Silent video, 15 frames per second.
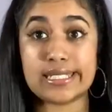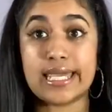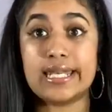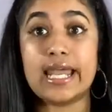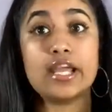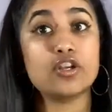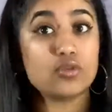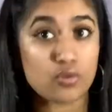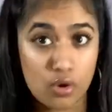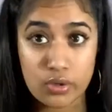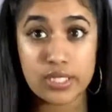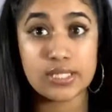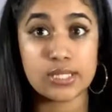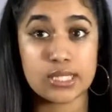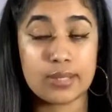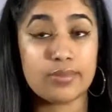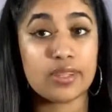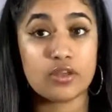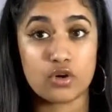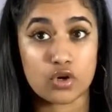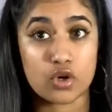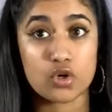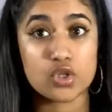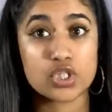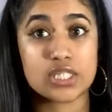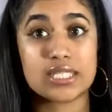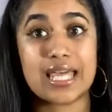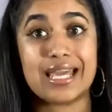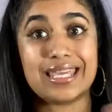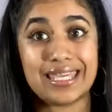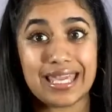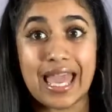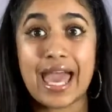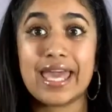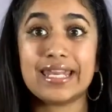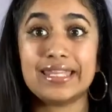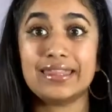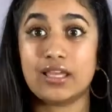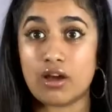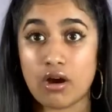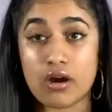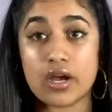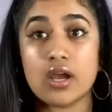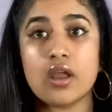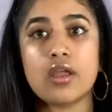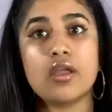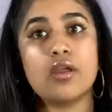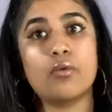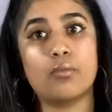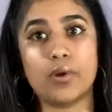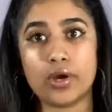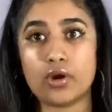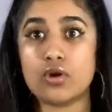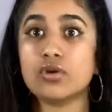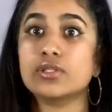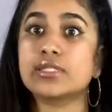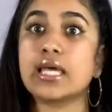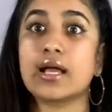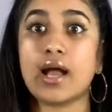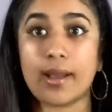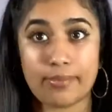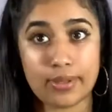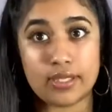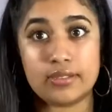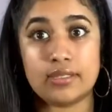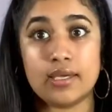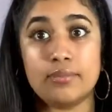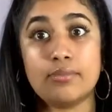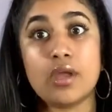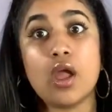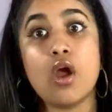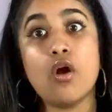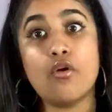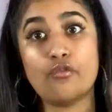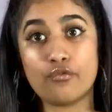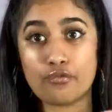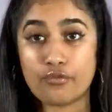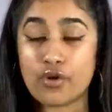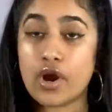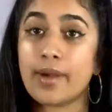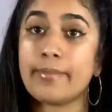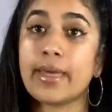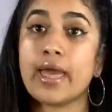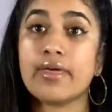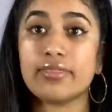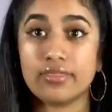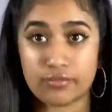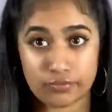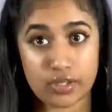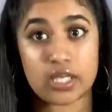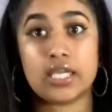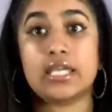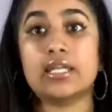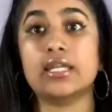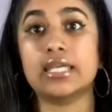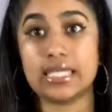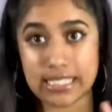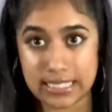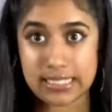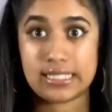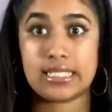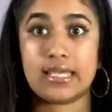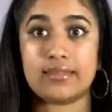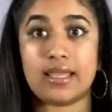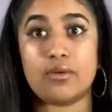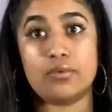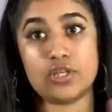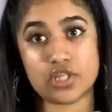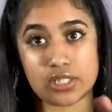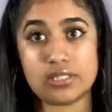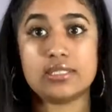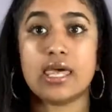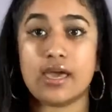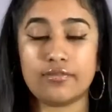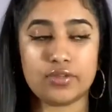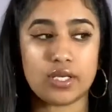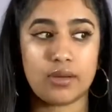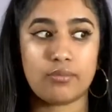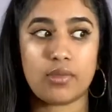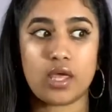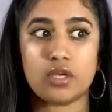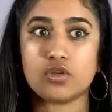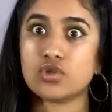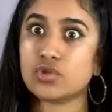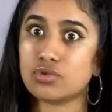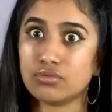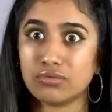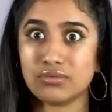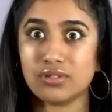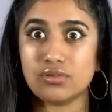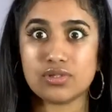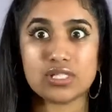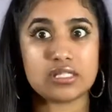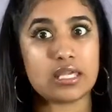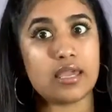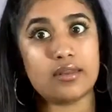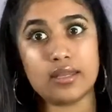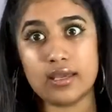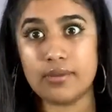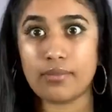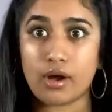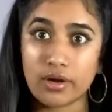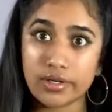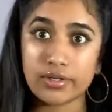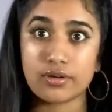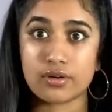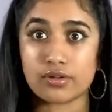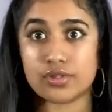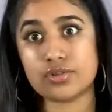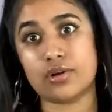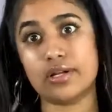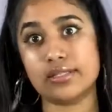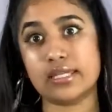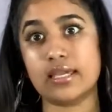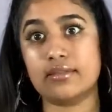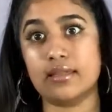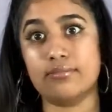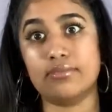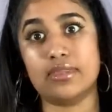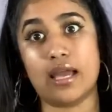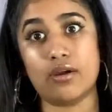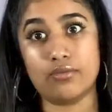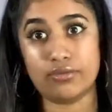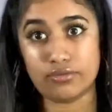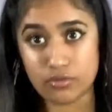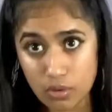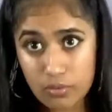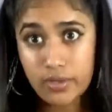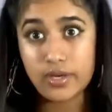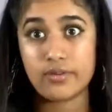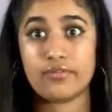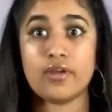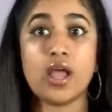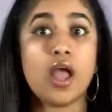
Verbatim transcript: And I noticed some of the girls that he had in the car were girls that got picked up from the freaking quince that we just left. And I'm like, sure, you're just heading up all the girls trying to take them down north.